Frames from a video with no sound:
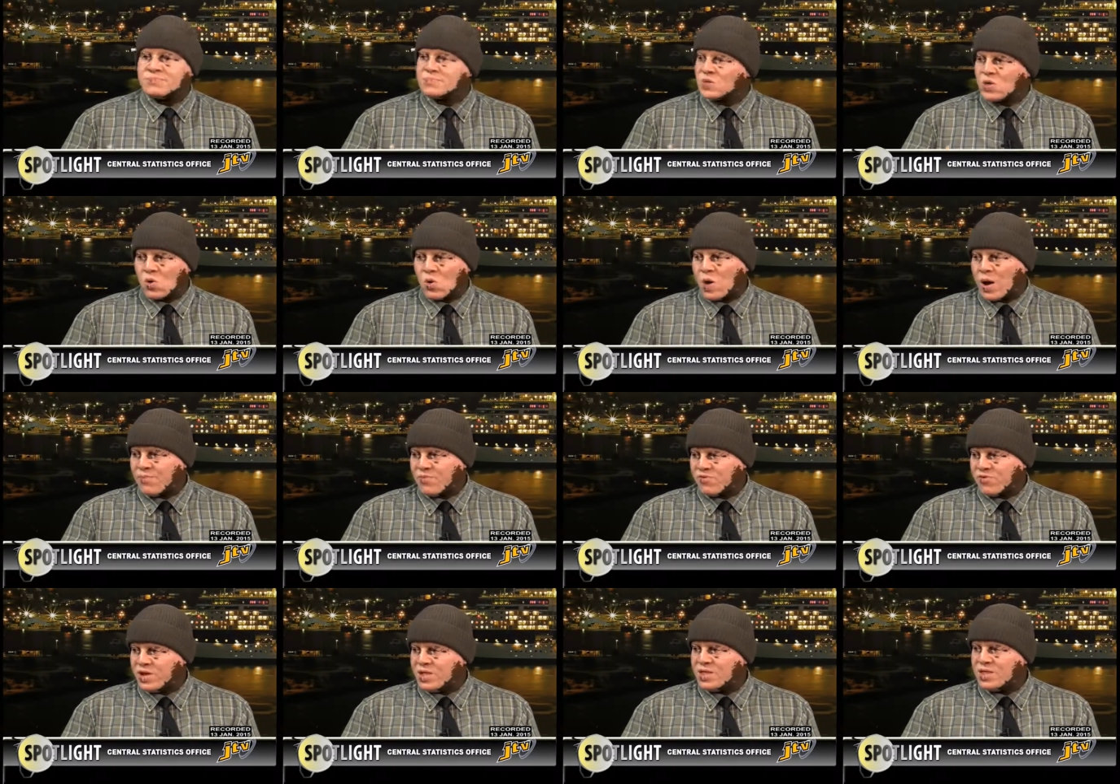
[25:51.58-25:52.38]

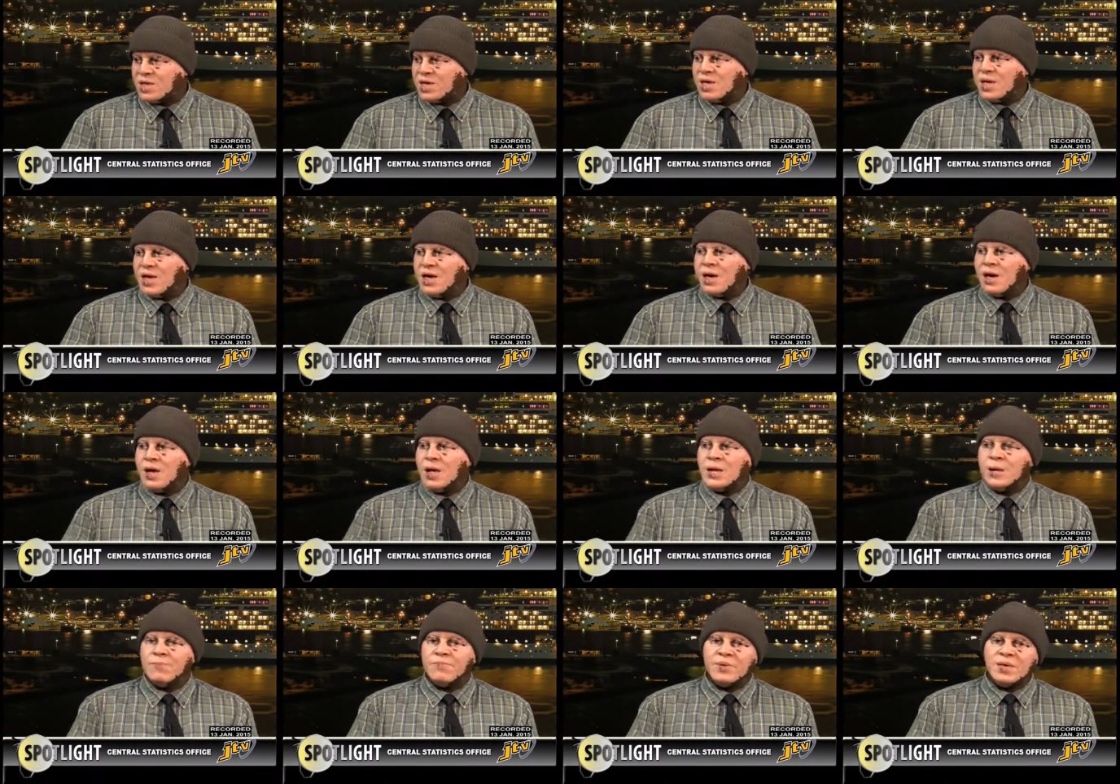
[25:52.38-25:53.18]
cooperate.
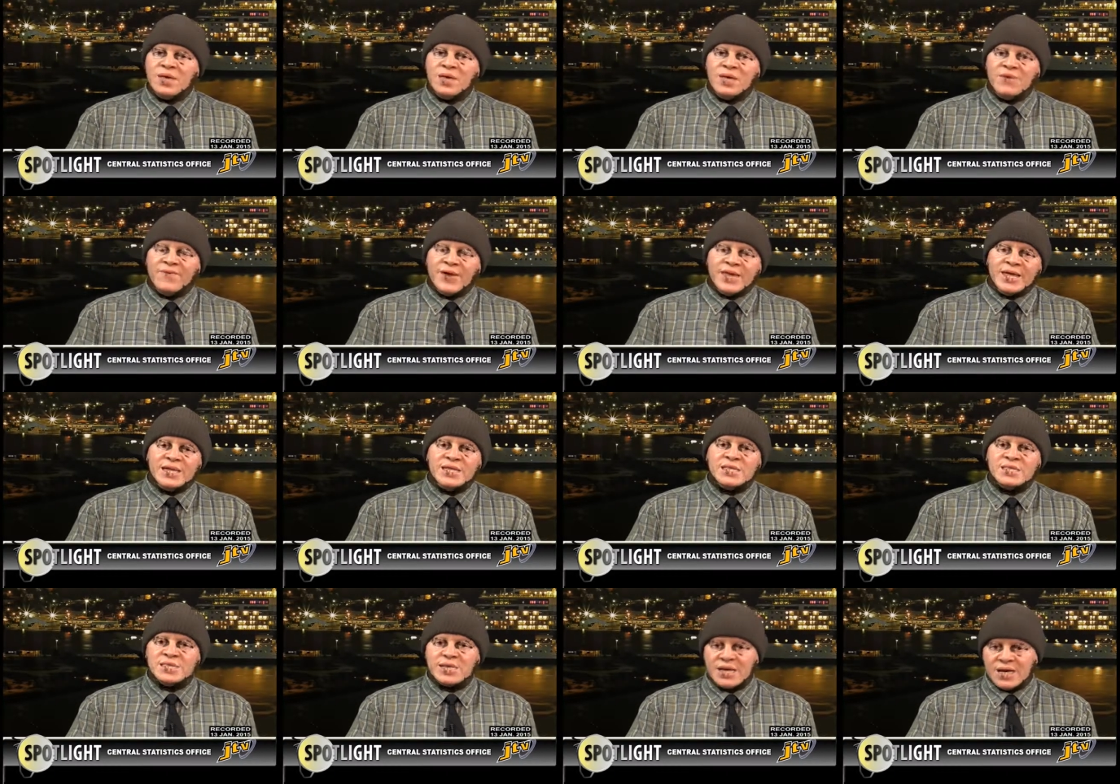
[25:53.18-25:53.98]
Um, if at
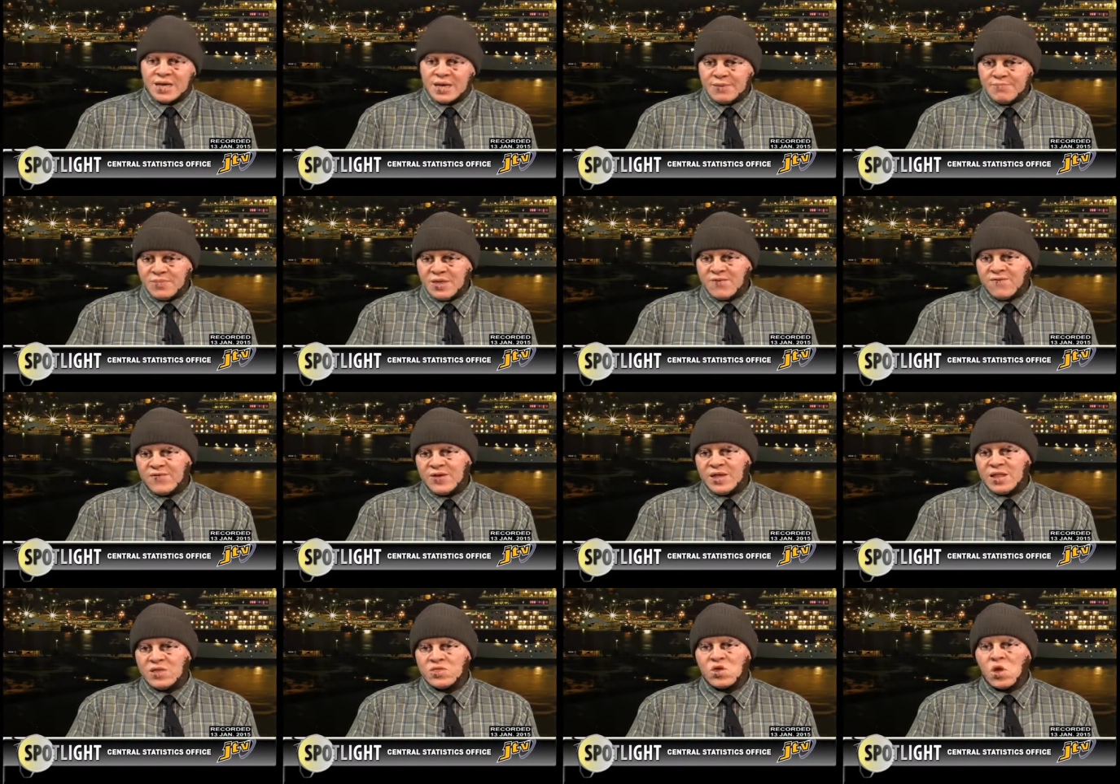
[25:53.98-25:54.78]
any time they
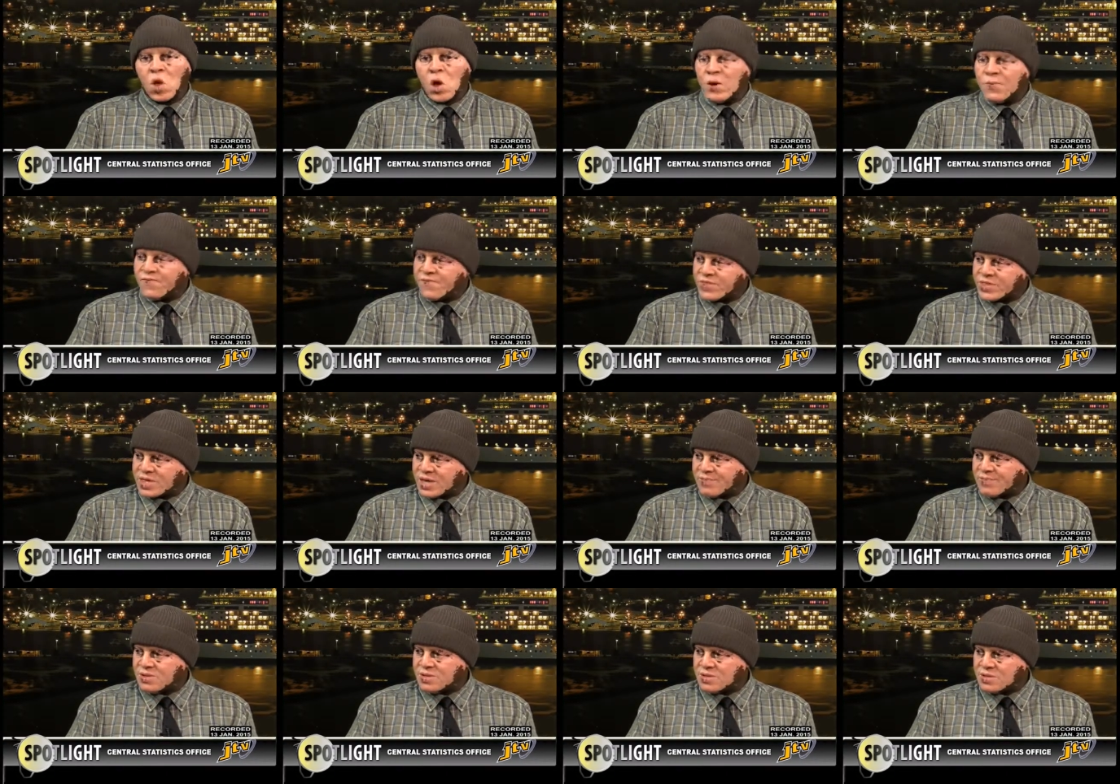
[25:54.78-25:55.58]
feel
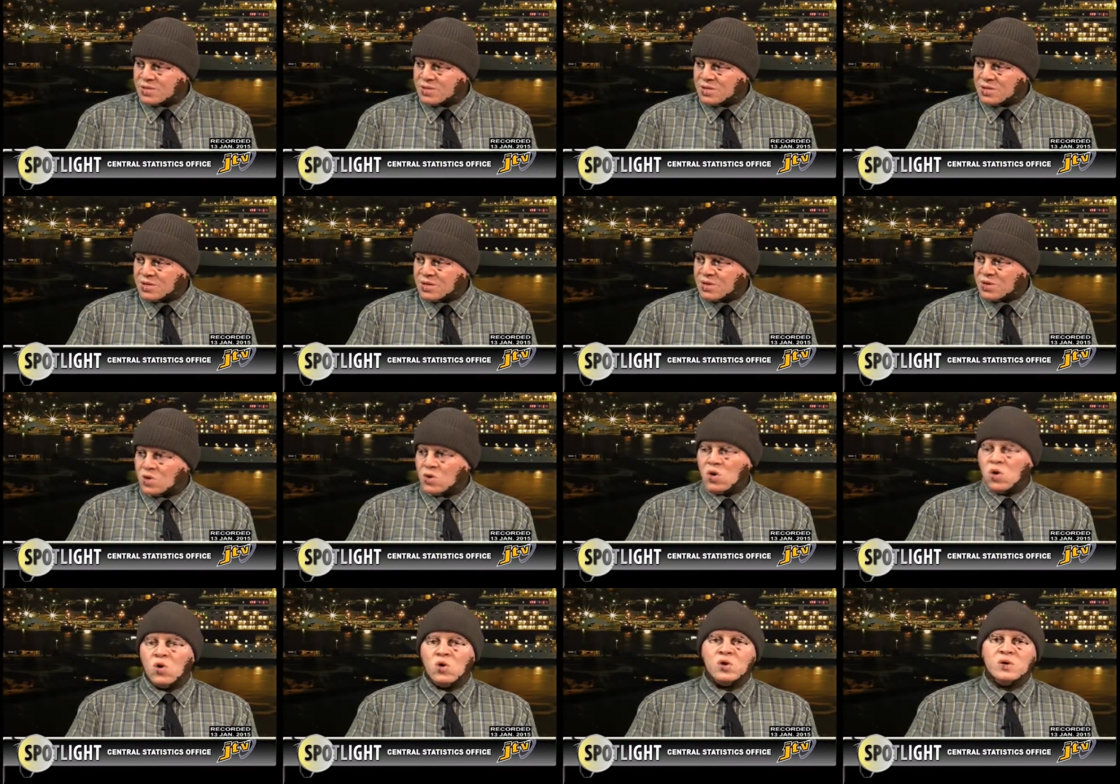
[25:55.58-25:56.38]
uncomfortable,
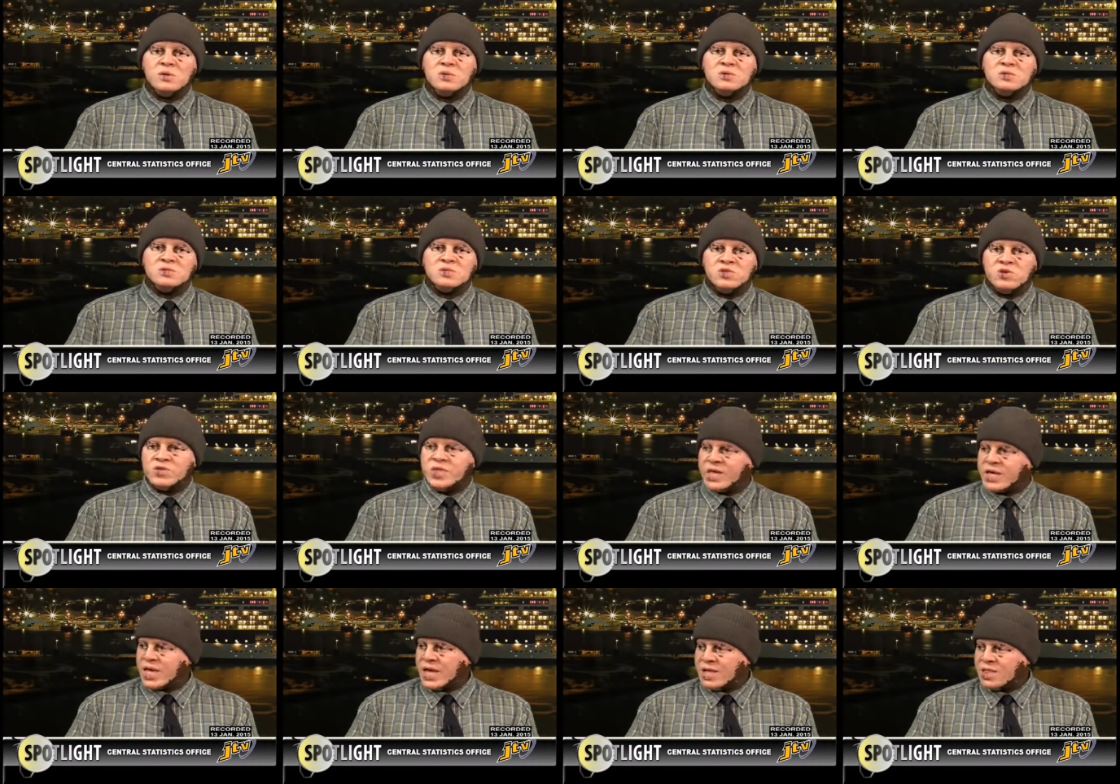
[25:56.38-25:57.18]
you know,
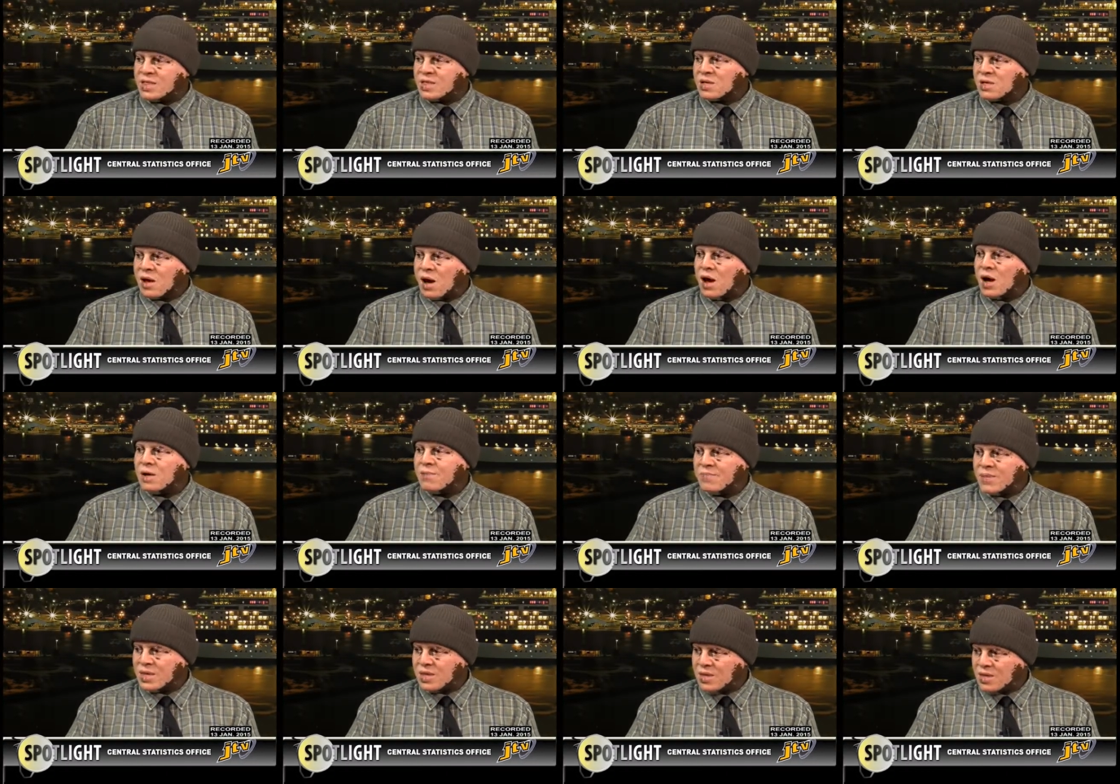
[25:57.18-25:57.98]
they can call
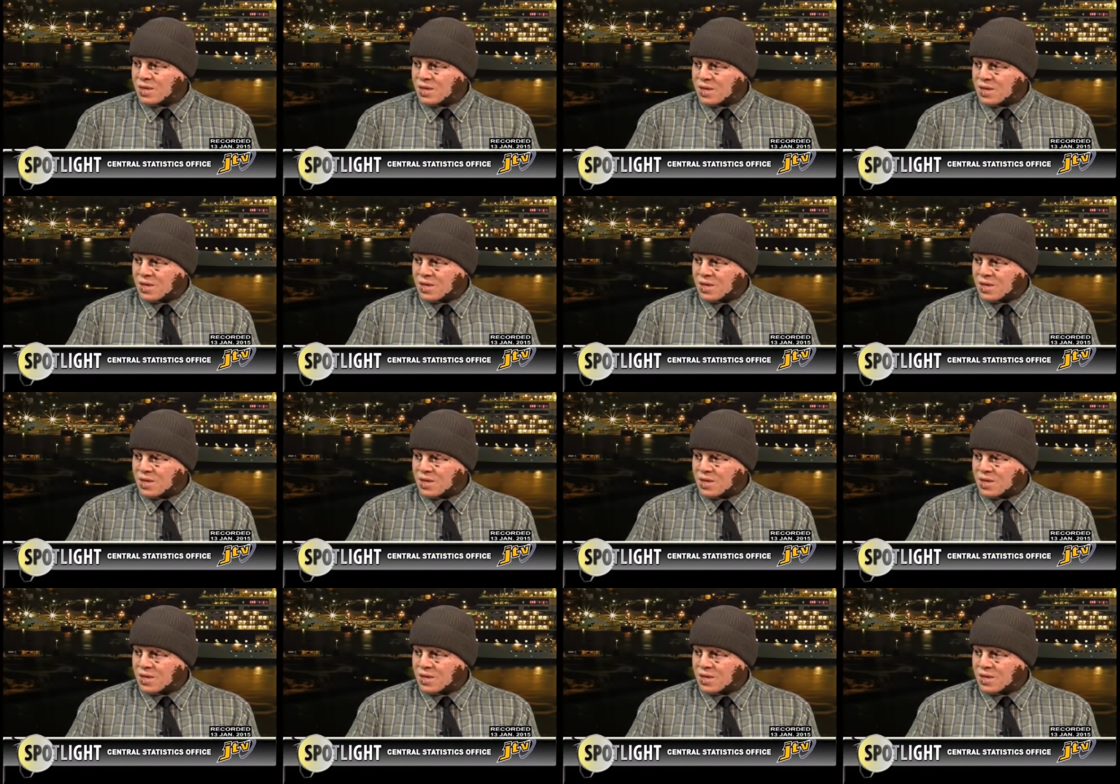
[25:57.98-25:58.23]
me.